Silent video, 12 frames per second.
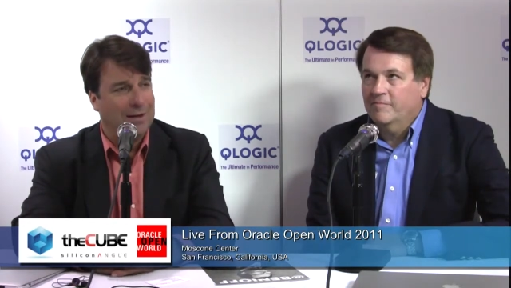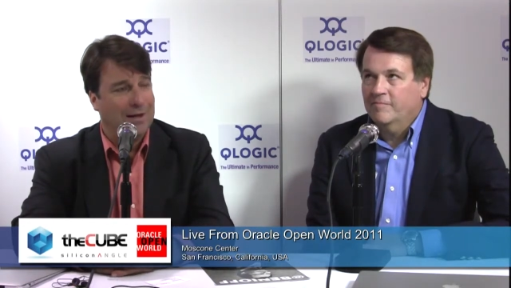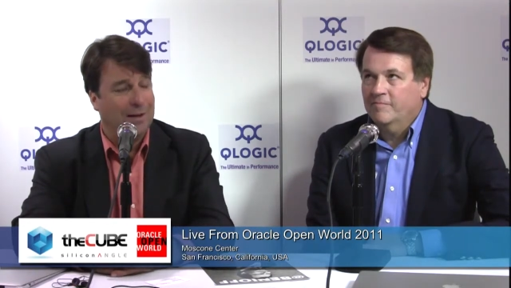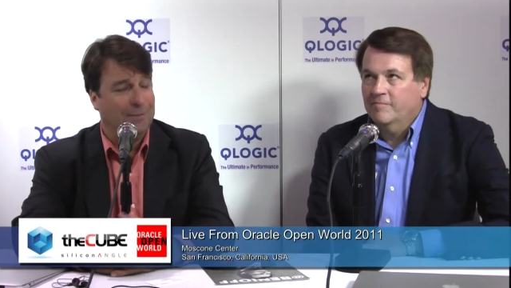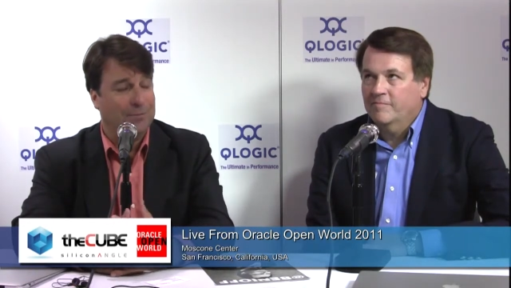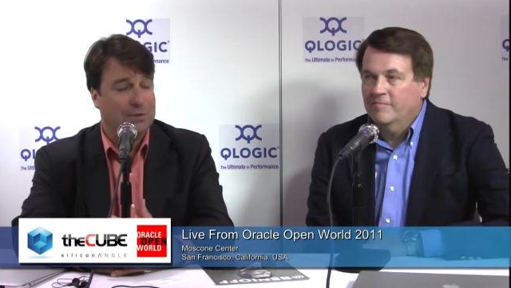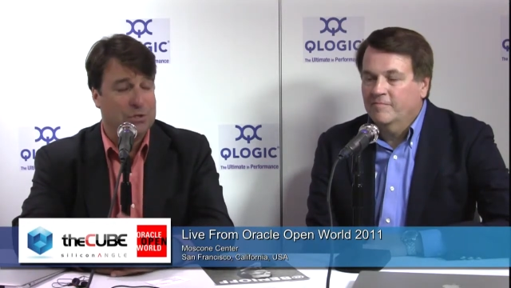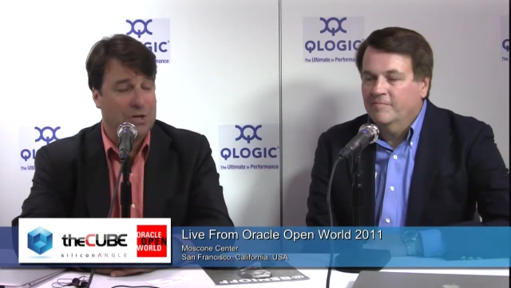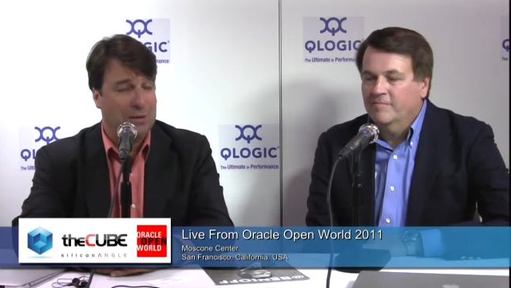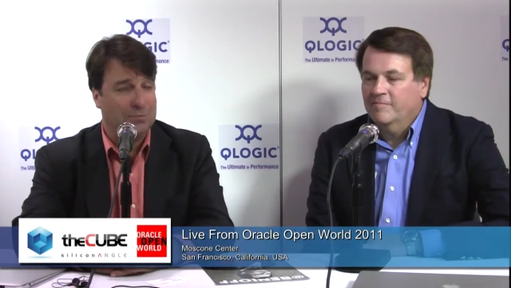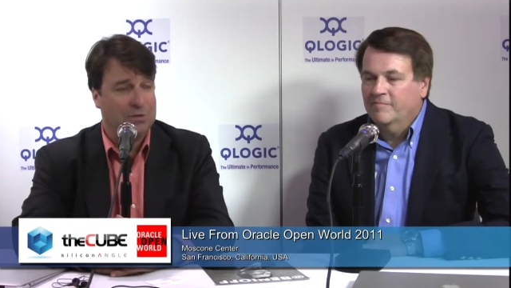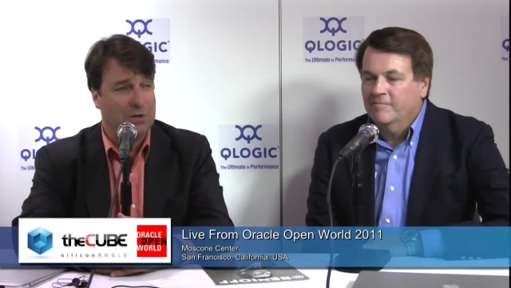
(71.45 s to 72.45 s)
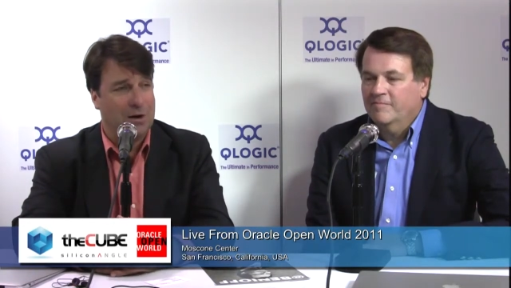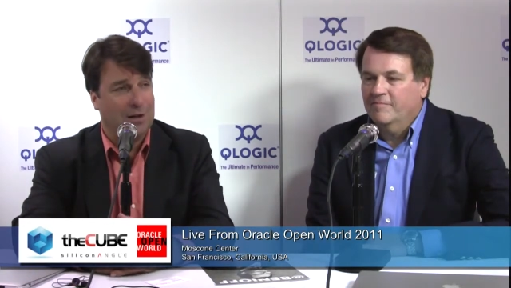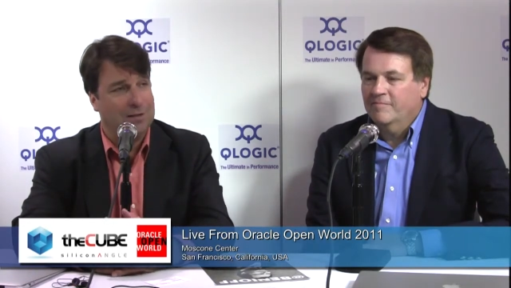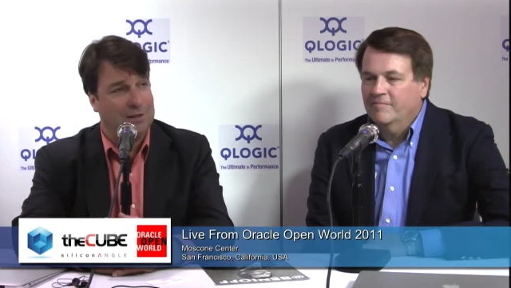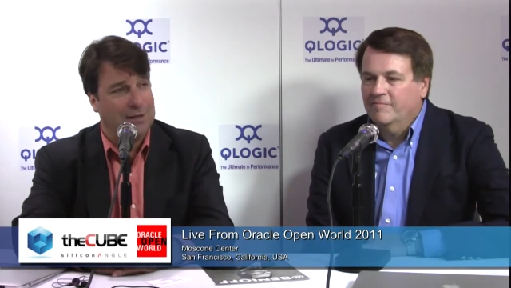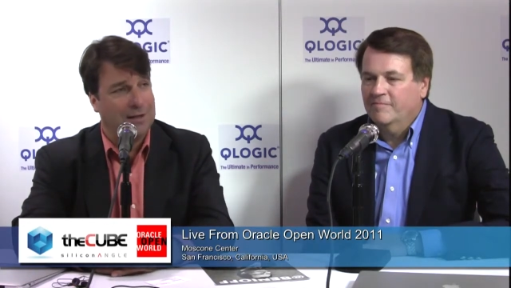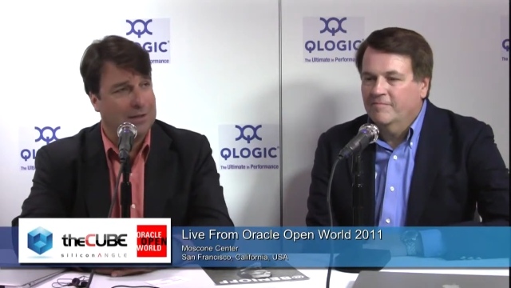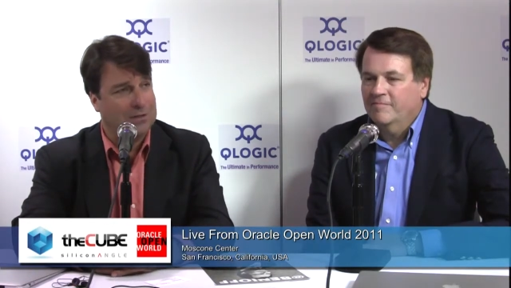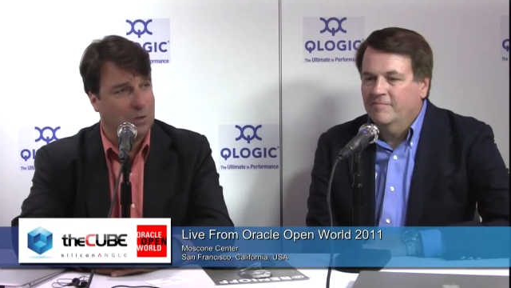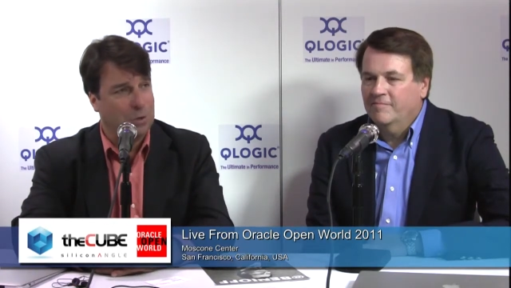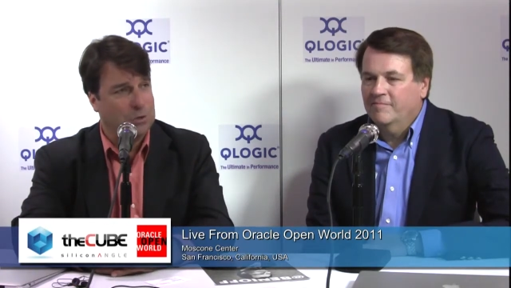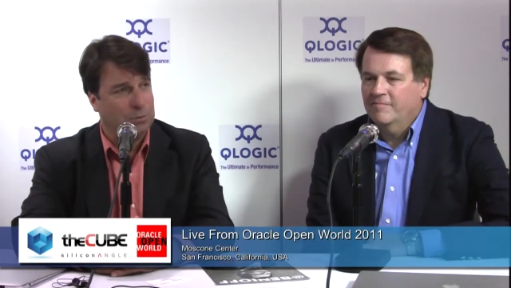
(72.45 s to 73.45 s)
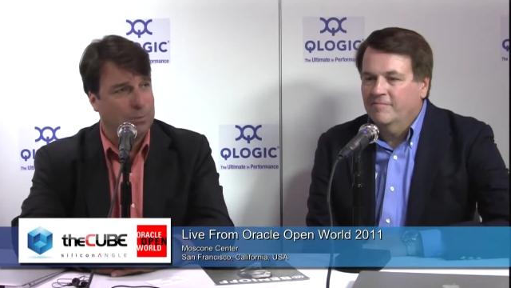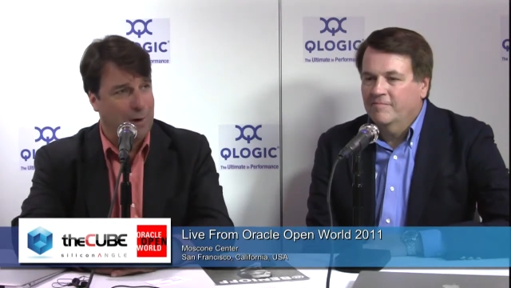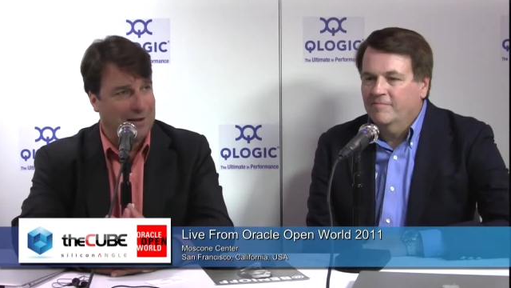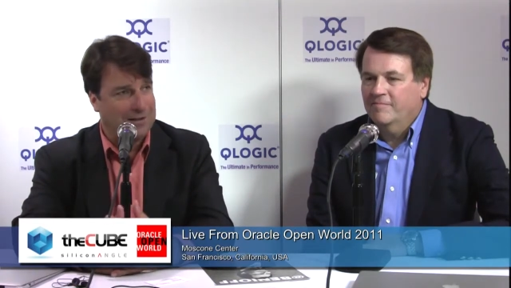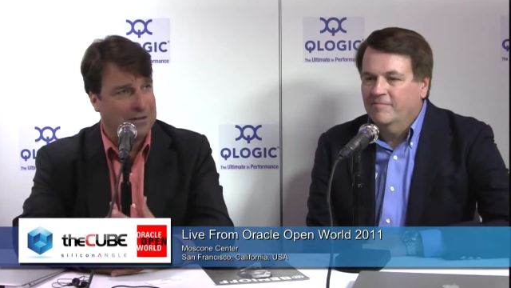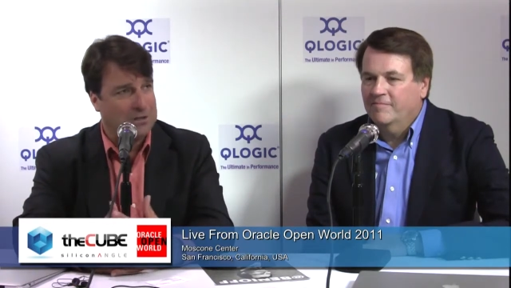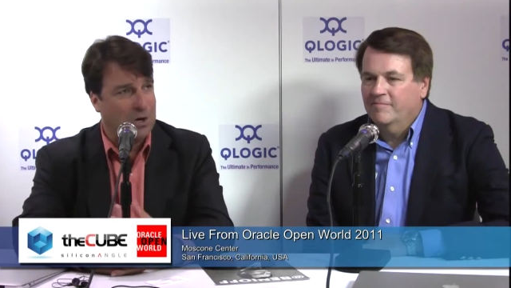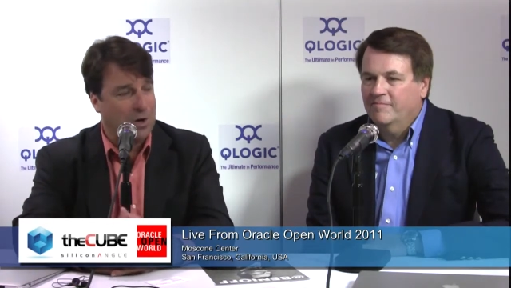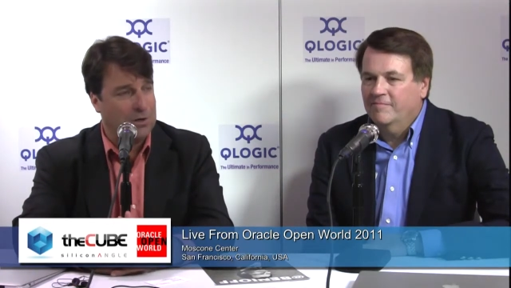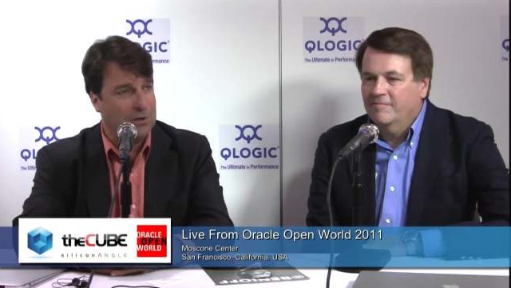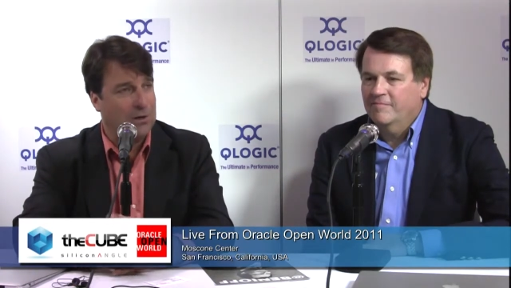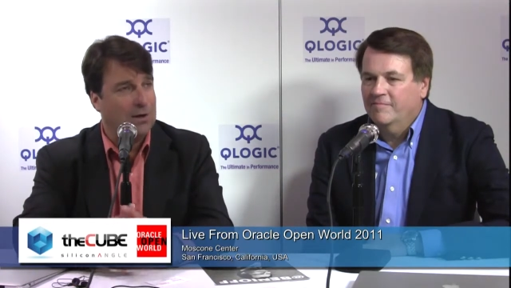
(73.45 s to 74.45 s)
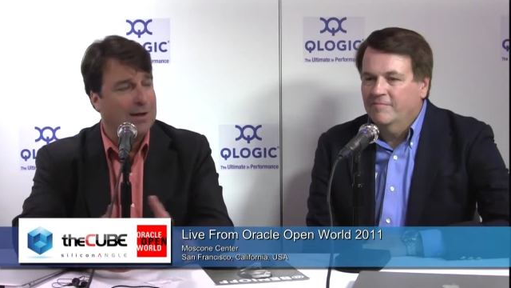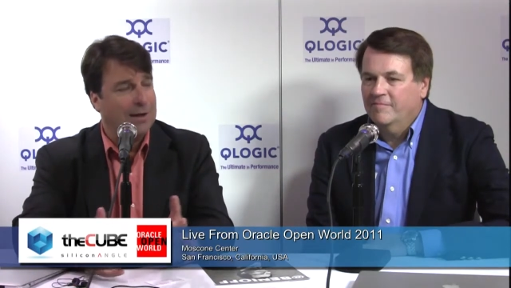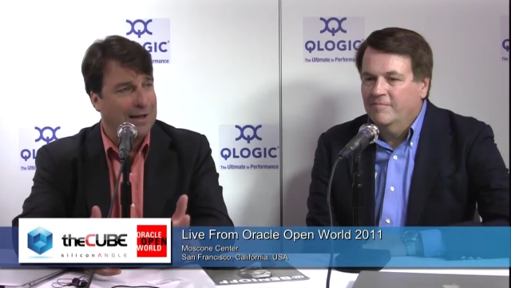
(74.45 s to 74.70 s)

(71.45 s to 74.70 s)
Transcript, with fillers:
Speaker 1: Um, Jim started the uh, social practice at Gartner,